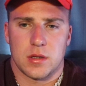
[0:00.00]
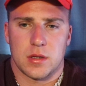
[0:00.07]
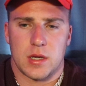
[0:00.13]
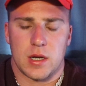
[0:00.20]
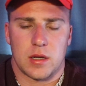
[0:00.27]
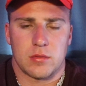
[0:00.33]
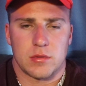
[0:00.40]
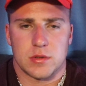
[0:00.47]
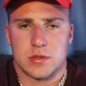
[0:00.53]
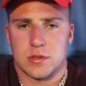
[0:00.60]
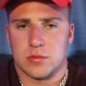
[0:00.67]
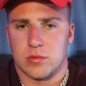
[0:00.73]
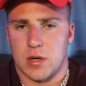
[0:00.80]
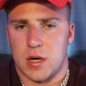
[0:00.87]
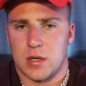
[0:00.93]
getting what
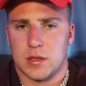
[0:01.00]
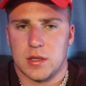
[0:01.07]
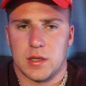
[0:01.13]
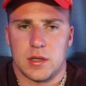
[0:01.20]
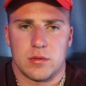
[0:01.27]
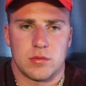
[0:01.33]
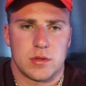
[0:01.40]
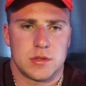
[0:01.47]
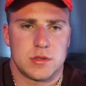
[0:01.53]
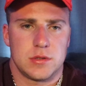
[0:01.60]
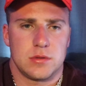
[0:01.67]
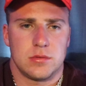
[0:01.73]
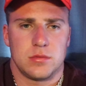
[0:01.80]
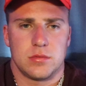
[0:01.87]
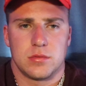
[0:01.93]
you want, getting what
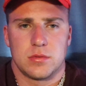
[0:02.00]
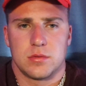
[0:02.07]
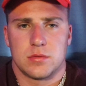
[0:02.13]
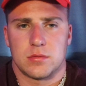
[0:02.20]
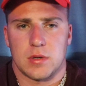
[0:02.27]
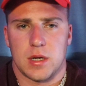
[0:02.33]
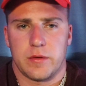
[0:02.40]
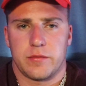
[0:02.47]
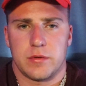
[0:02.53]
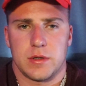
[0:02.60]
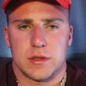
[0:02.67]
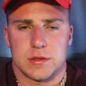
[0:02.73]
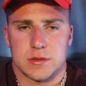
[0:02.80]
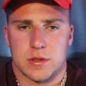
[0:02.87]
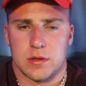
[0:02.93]
you
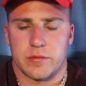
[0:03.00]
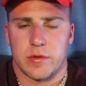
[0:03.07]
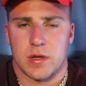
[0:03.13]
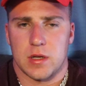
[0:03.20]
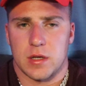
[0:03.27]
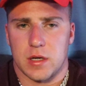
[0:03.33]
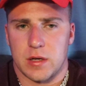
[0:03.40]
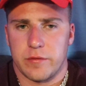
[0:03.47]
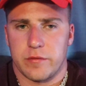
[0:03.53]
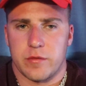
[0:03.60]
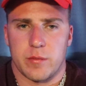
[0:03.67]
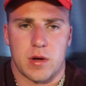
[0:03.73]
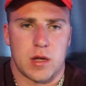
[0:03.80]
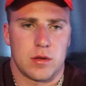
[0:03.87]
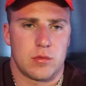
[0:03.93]
rightfully deserve out of life
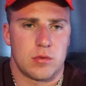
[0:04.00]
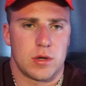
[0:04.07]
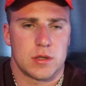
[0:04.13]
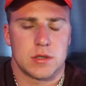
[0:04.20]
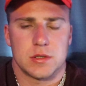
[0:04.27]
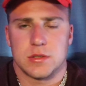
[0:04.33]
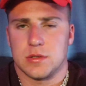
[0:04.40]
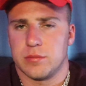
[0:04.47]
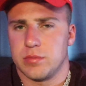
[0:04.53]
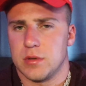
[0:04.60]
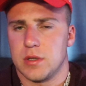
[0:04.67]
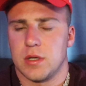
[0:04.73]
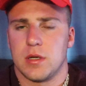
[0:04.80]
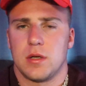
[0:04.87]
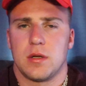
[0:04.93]
from all the work that you
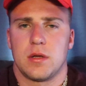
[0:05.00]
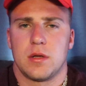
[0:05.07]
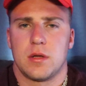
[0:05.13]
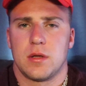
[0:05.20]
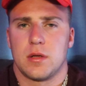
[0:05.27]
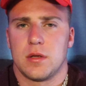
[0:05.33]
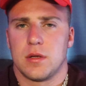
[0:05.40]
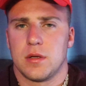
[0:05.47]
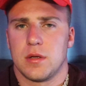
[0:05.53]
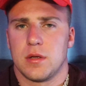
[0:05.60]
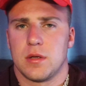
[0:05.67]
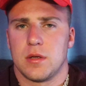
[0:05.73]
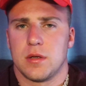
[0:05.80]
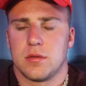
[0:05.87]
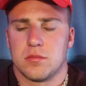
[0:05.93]
put in.
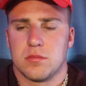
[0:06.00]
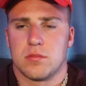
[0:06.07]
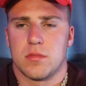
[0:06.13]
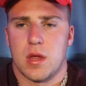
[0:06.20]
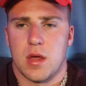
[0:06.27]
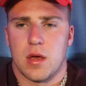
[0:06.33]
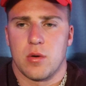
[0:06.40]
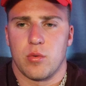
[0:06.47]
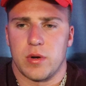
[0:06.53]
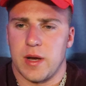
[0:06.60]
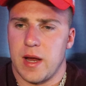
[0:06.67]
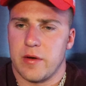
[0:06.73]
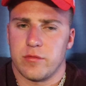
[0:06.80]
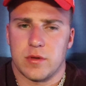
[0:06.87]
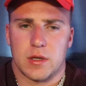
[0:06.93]
When
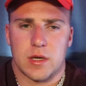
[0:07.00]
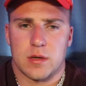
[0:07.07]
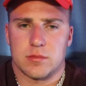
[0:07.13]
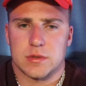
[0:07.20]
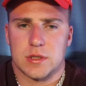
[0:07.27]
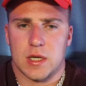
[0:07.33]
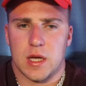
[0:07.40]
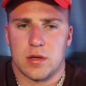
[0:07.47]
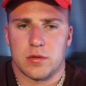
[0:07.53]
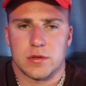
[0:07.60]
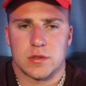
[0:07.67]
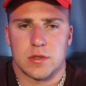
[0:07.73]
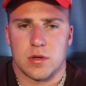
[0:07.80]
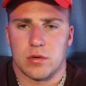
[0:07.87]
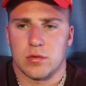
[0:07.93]
everything comes together,
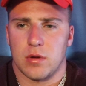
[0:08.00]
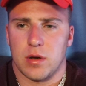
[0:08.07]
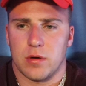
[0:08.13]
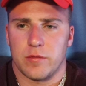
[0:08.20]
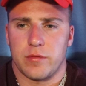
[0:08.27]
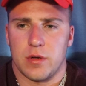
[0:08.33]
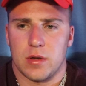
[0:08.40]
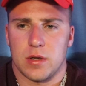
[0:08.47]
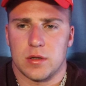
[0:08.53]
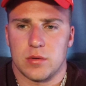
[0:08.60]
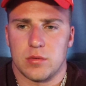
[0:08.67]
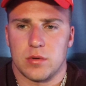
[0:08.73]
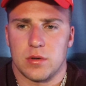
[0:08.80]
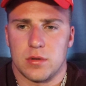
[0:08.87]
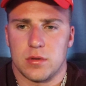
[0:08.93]
there's no greater feeling in
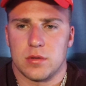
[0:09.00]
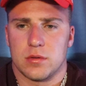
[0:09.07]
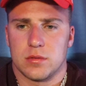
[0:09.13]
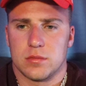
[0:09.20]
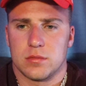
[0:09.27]
the world.